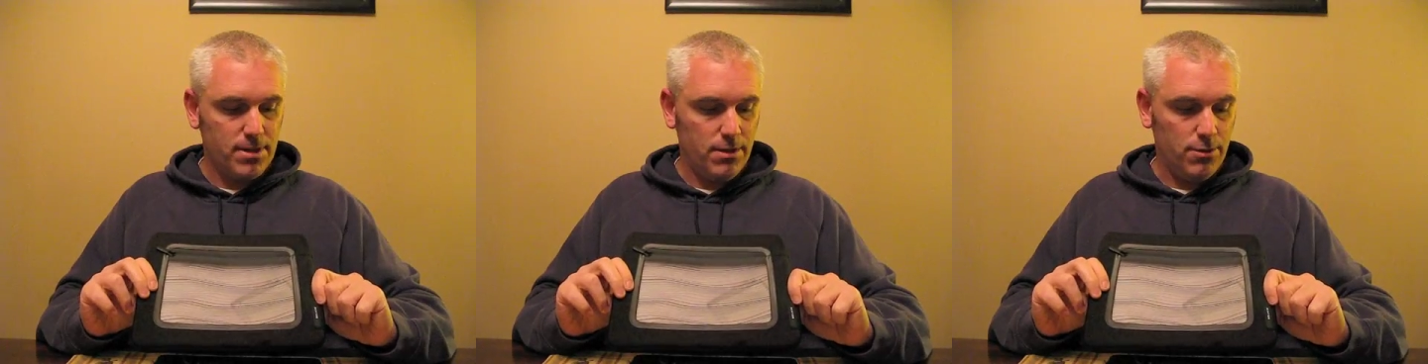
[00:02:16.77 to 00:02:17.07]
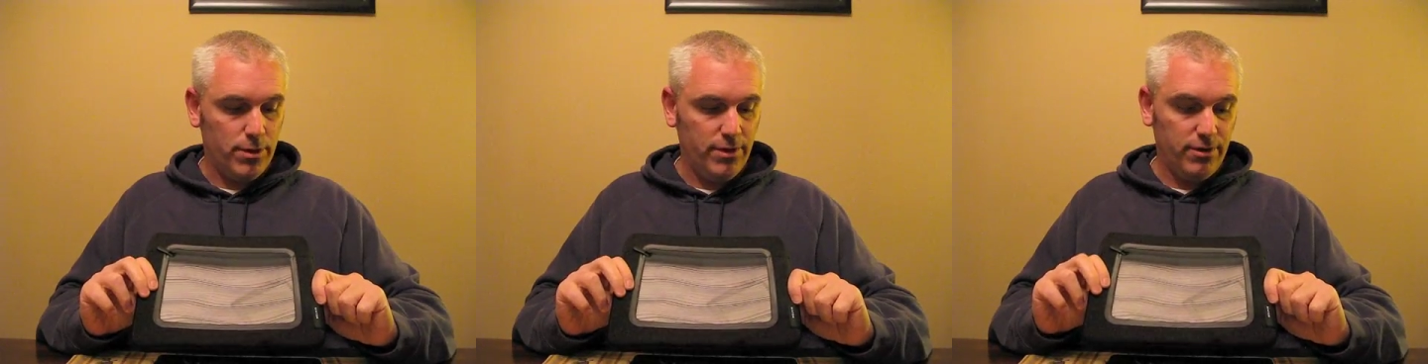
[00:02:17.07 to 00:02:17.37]
The
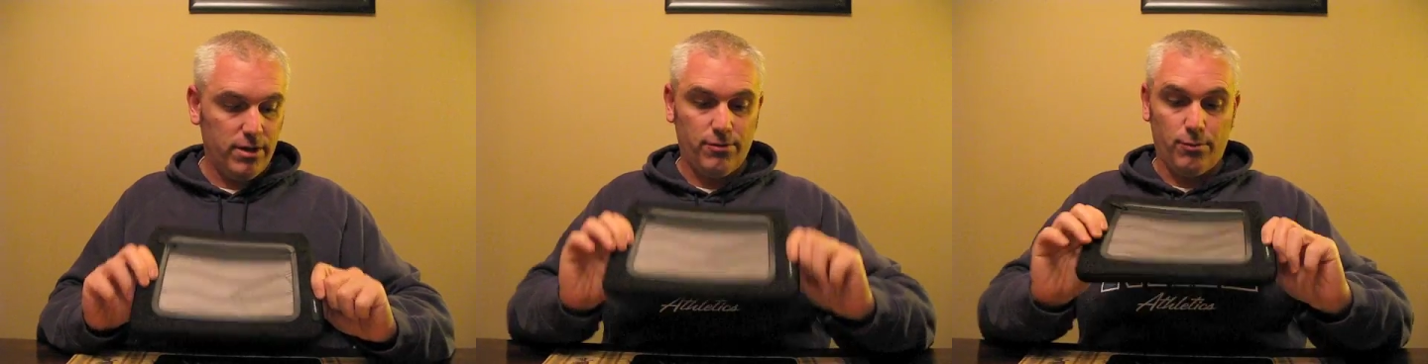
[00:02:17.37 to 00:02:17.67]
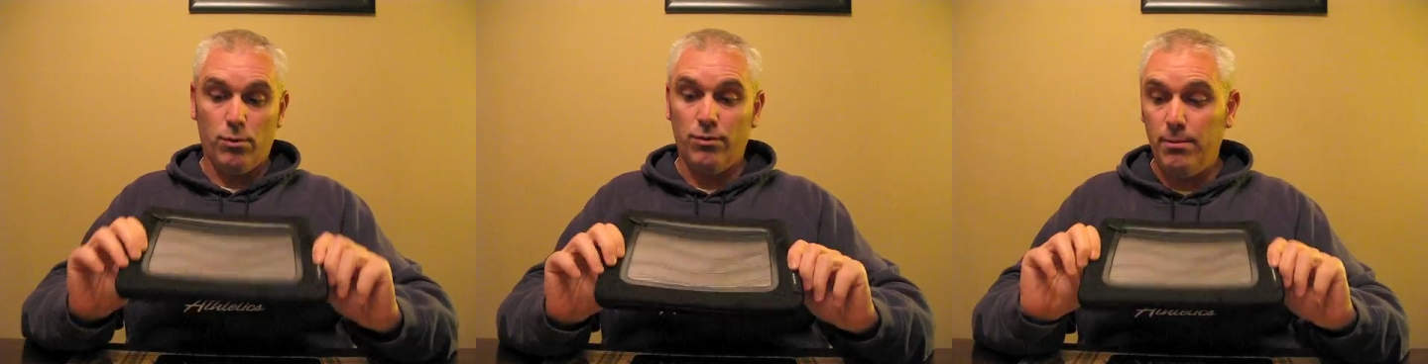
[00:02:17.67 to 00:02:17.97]
reason is,
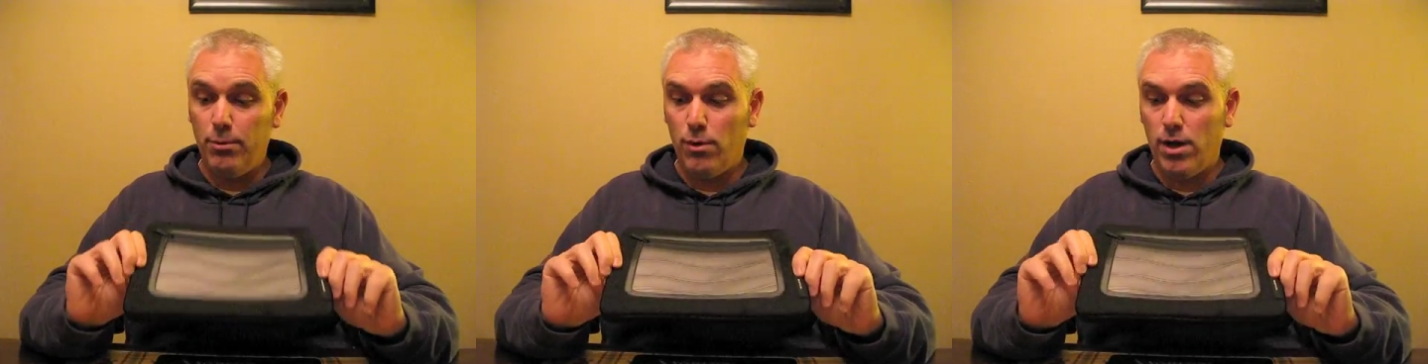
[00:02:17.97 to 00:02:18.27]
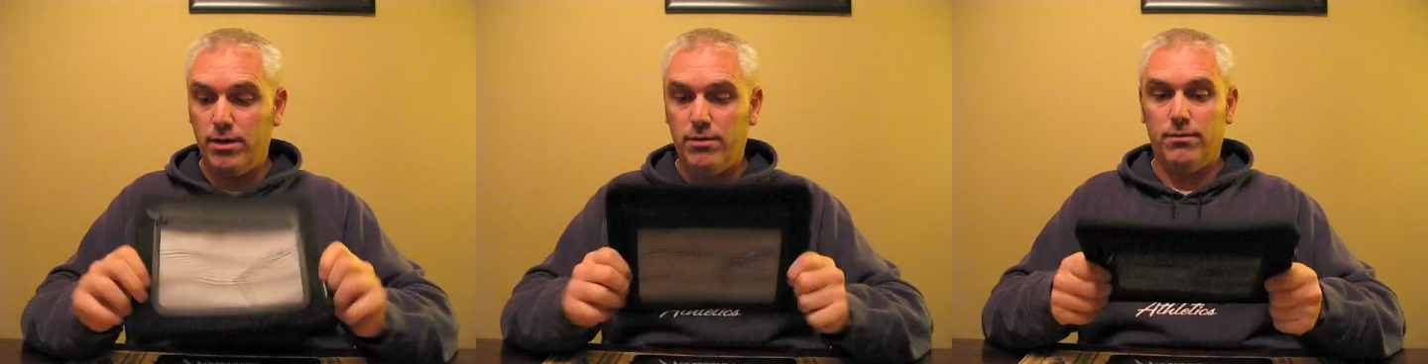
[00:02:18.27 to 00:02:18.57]
well, number
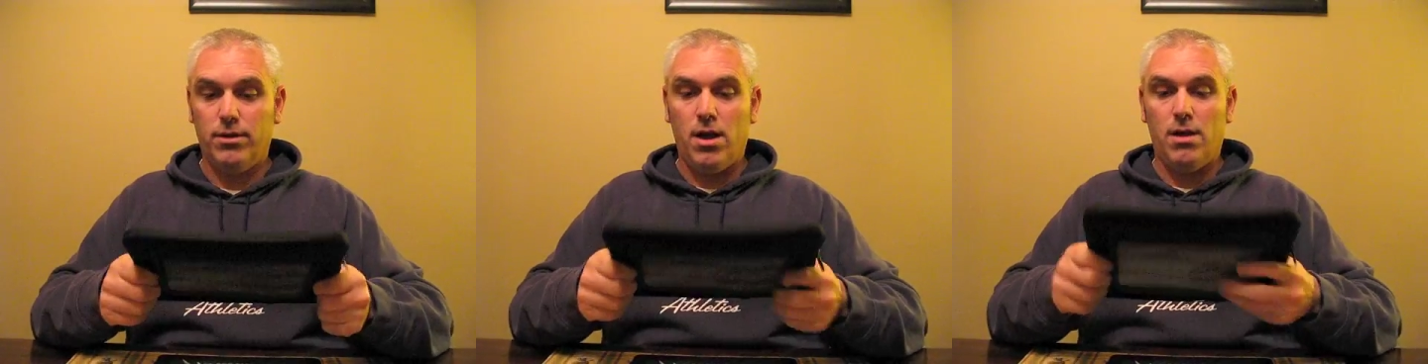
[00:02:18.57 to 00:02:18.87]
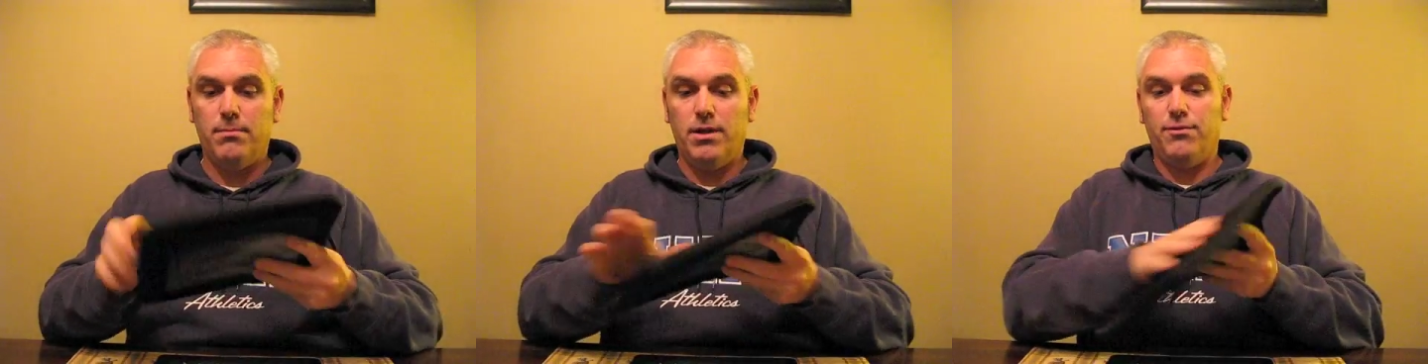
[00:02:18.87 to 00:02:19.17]
one,
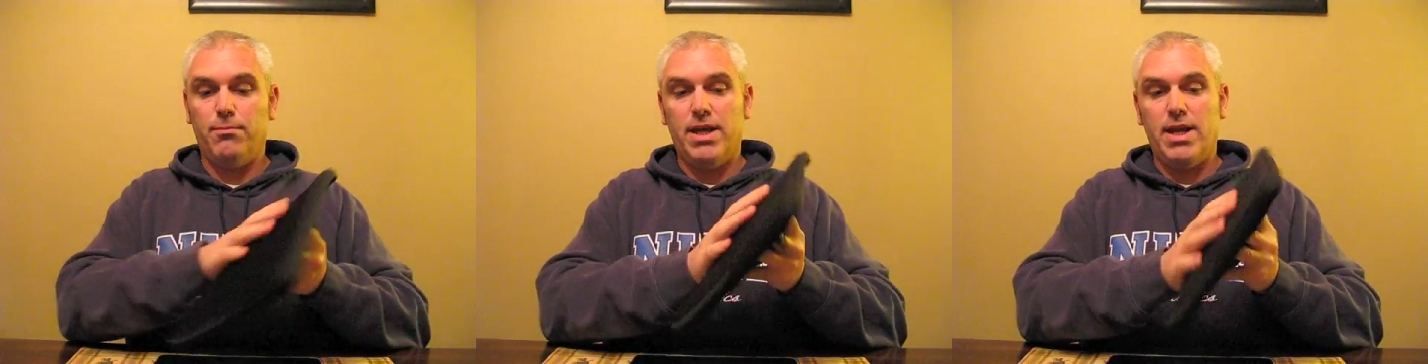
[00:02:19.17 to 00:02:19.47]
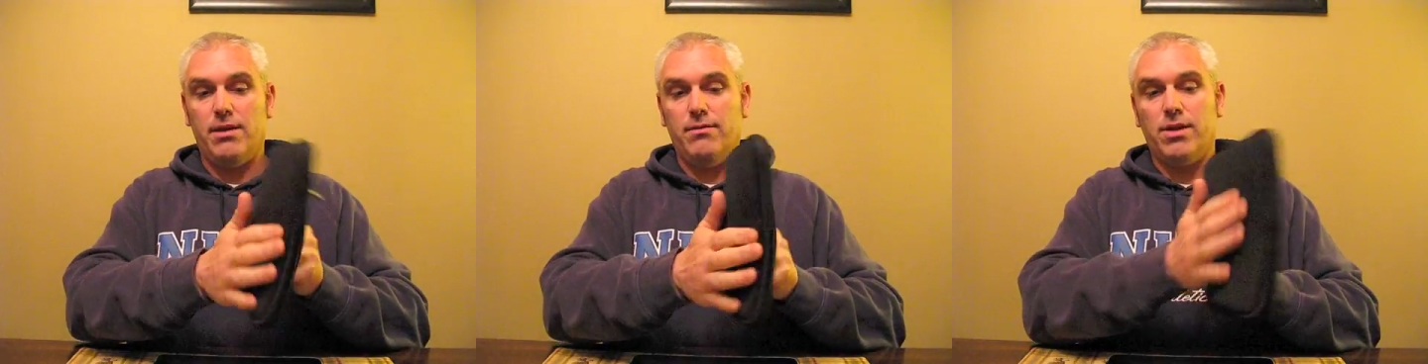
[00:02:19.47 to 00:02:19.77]
it's made
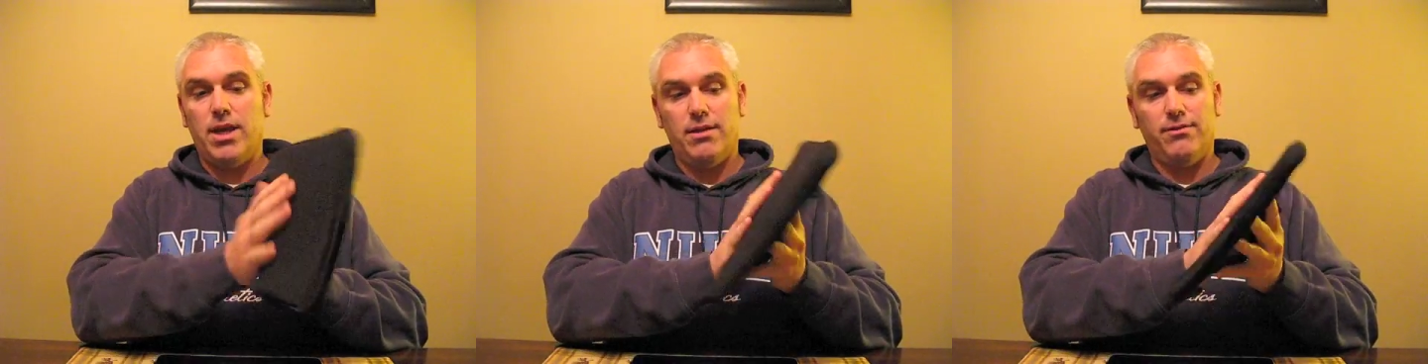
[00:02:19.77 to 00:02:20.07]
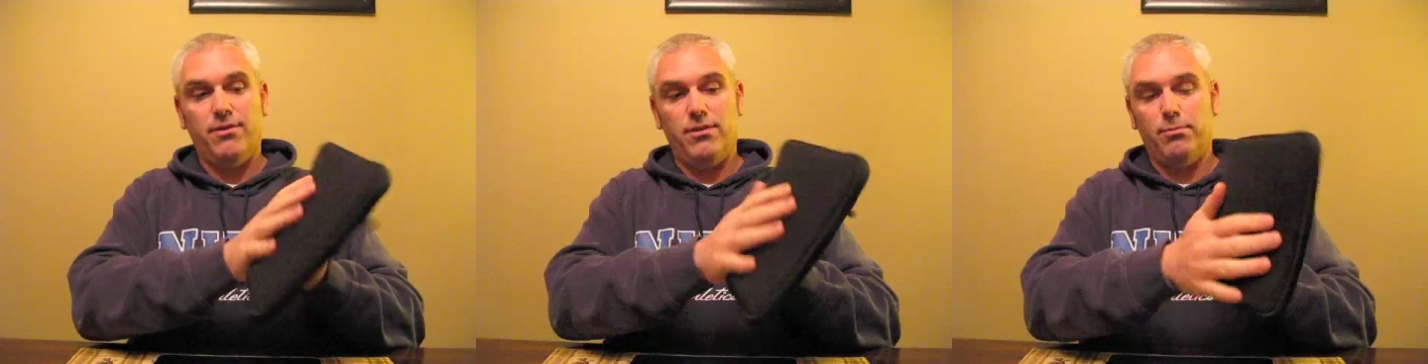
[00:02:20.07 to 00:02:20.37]
out of, you can't
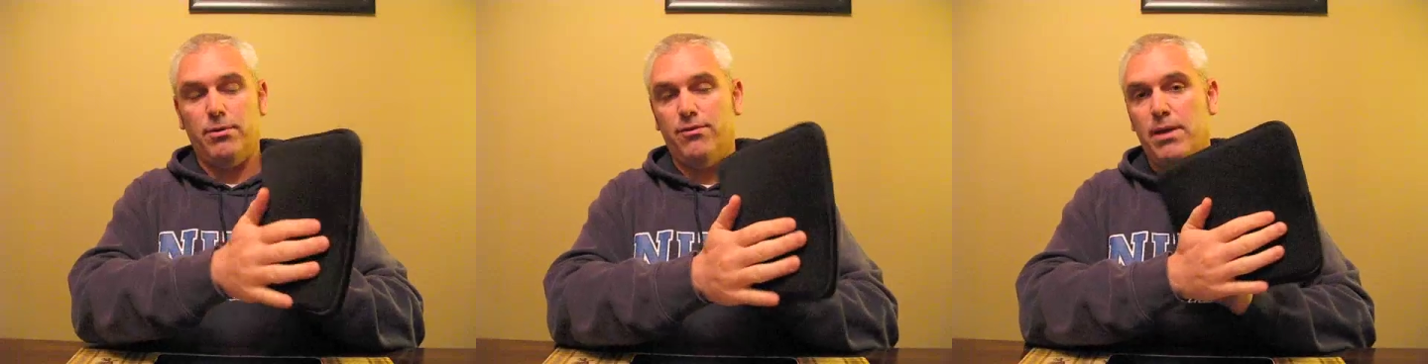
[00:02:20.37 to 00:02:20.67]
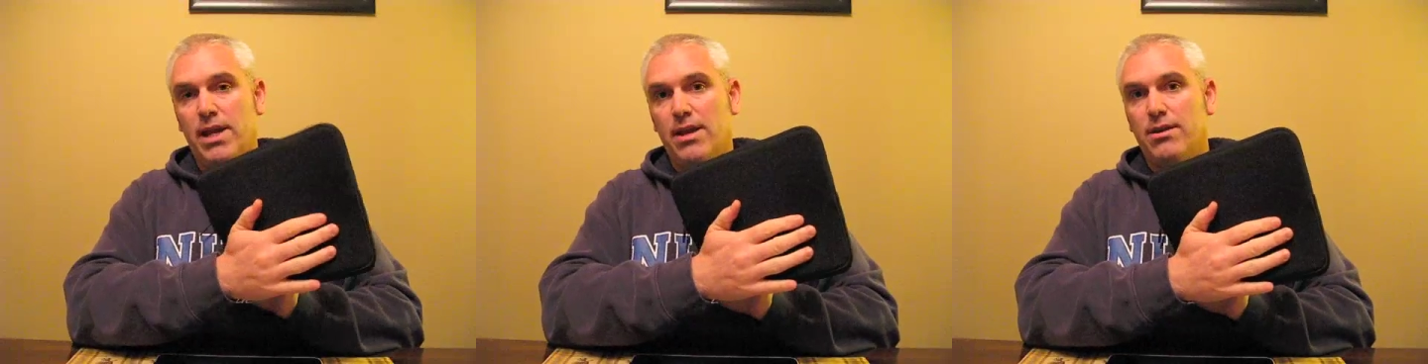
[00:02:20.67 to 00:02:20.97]
see this, but it's
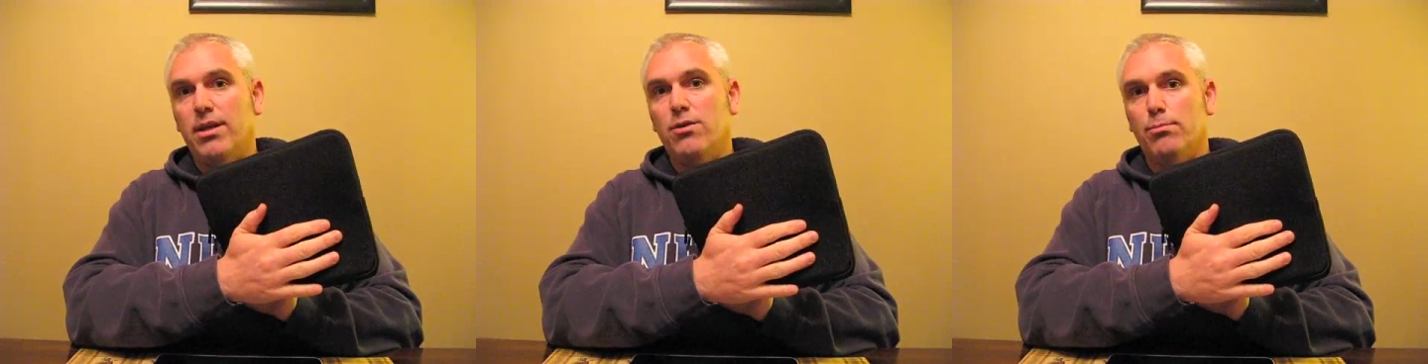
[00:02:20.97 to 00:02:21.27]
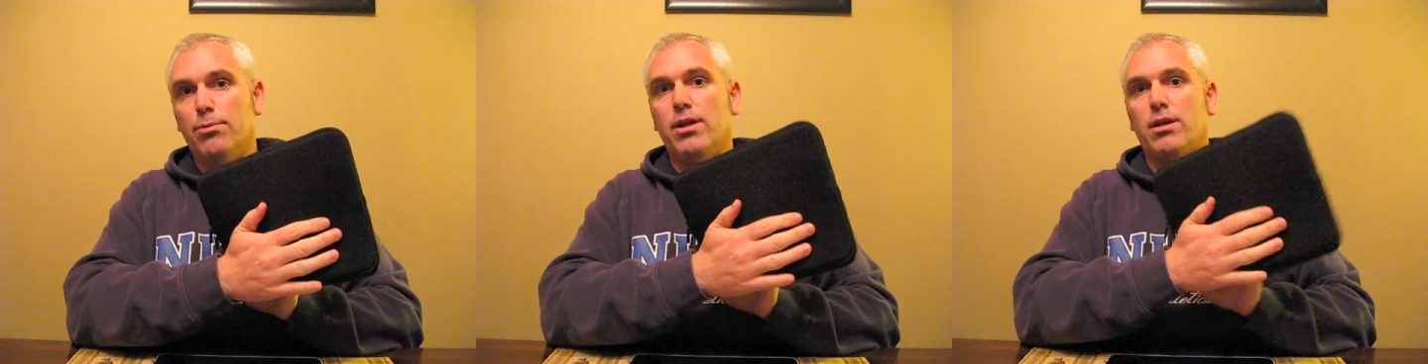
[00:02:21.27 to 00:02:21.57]
made out of
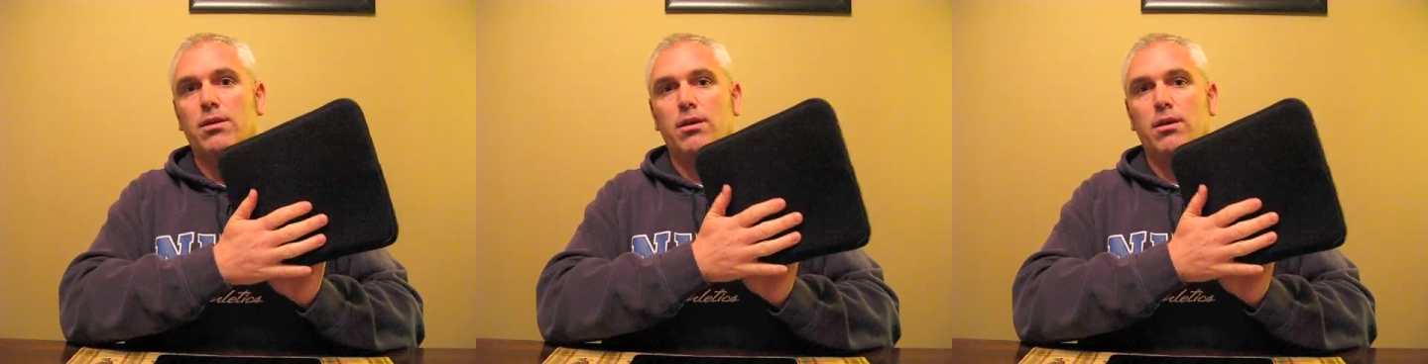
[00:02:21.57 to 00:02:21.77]
neoprene.